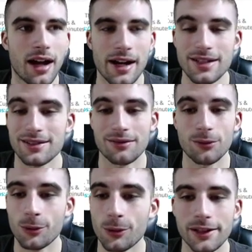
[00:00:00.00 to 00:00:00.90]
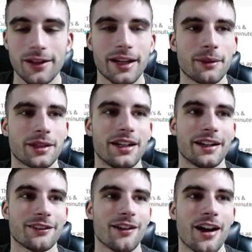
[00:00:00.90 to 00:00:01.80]
I just really like him
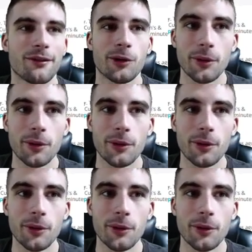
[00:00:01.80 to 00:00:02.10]
tonight a lot.